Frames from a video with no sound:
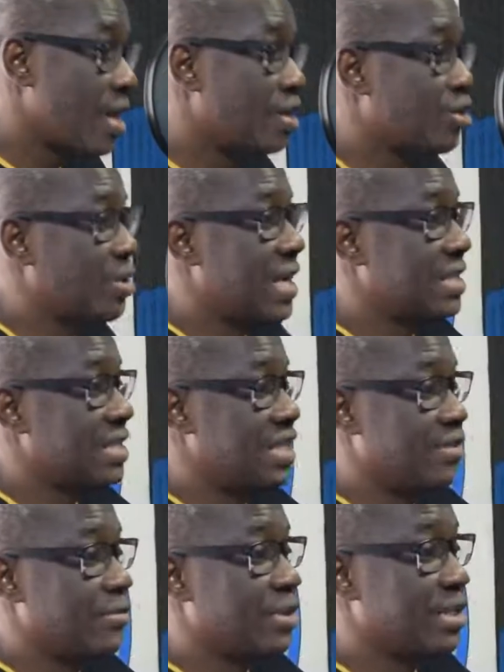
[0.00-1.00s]
So that
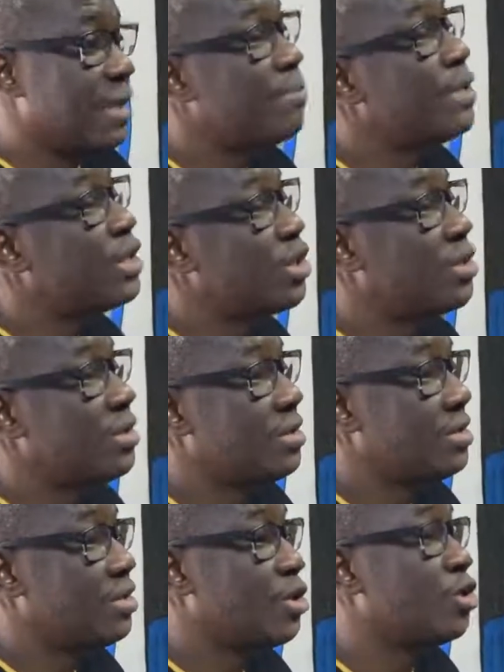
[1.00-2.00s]
if your temperature
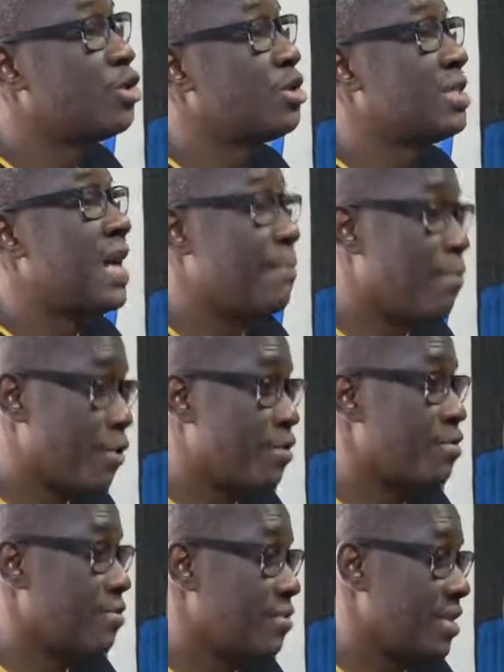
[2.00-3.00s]
goes
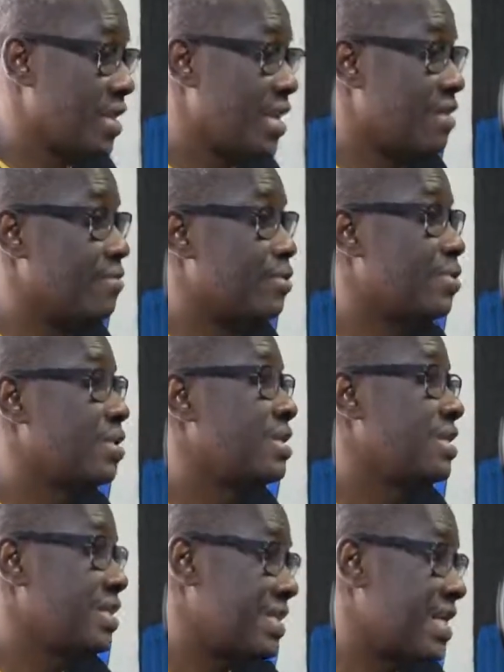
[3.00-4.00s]
above the level,
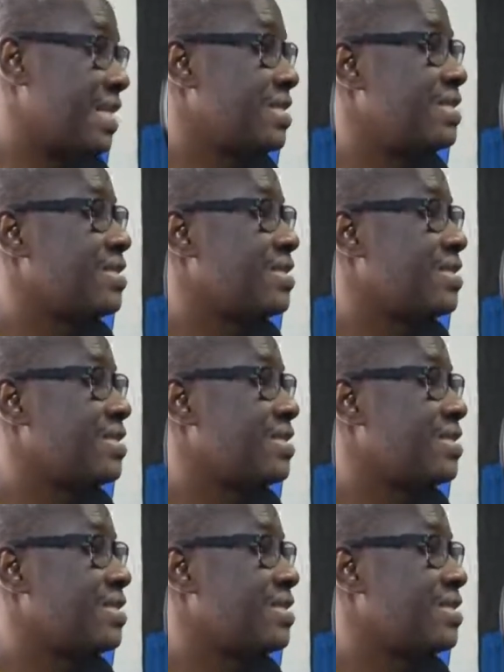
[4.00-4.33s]
then